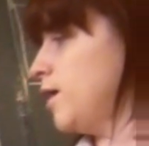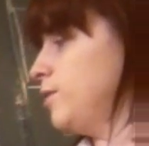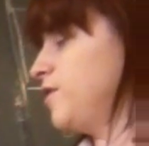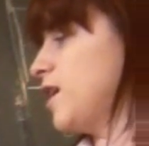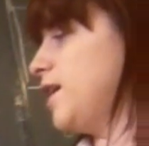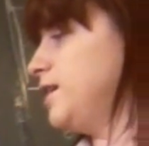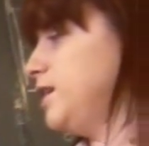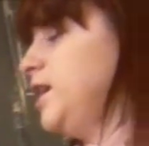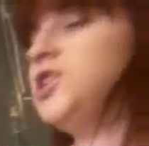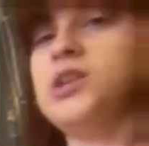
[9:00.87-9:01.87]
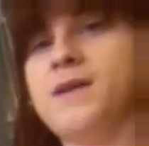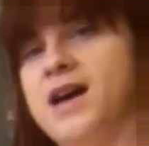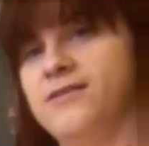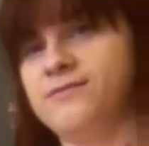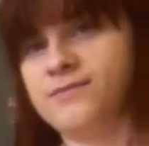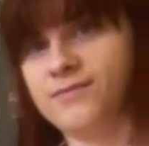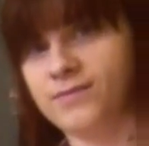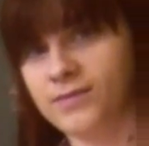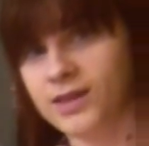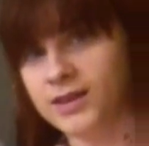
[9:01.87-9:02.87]
We've got ichiban
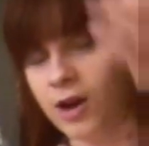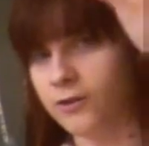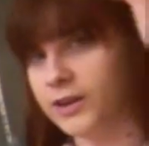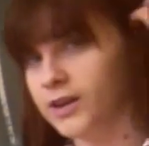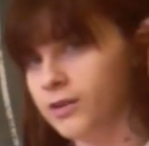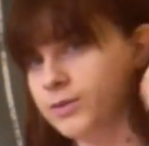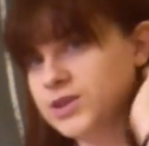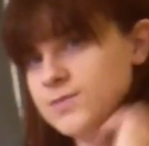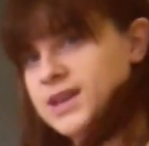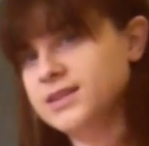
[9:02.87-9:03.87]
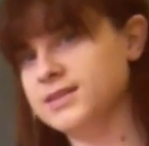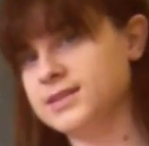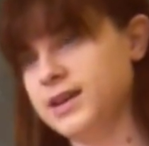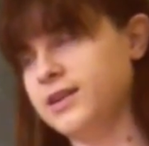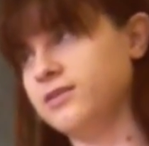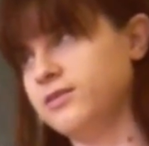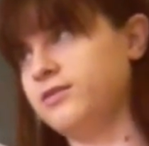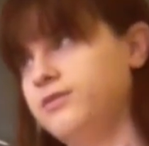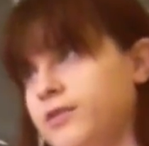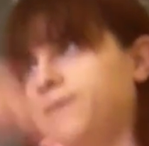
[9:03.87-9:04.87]
over here, which means like
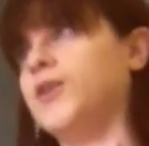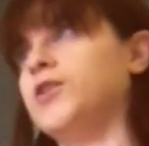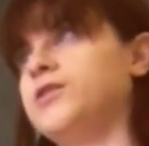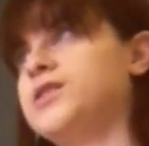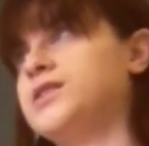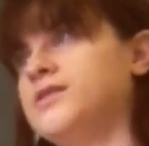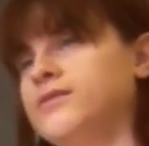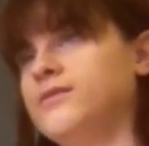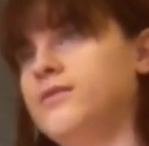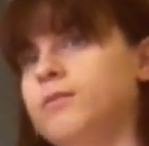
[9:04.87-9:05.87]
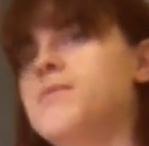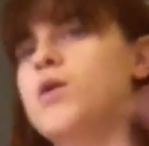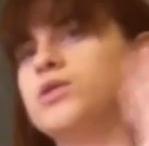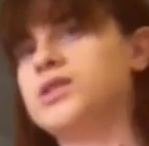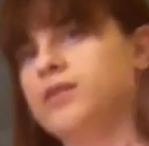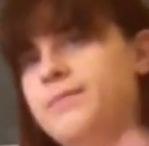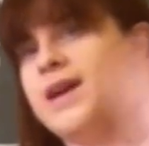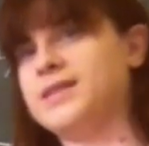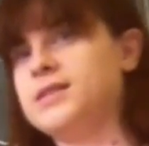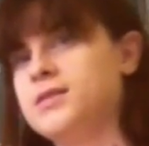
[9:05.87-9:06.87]
the first, the most, the
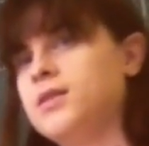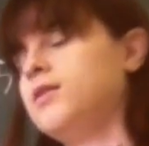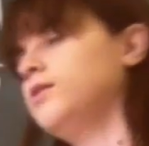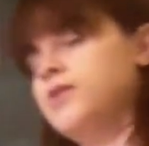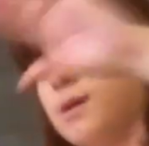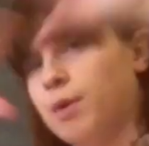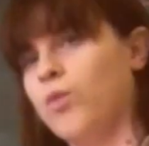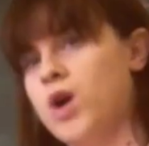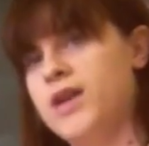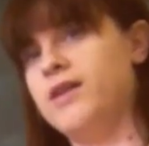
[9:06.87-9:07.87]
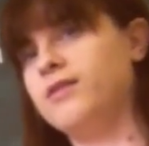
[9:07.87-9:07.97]
best, number 1,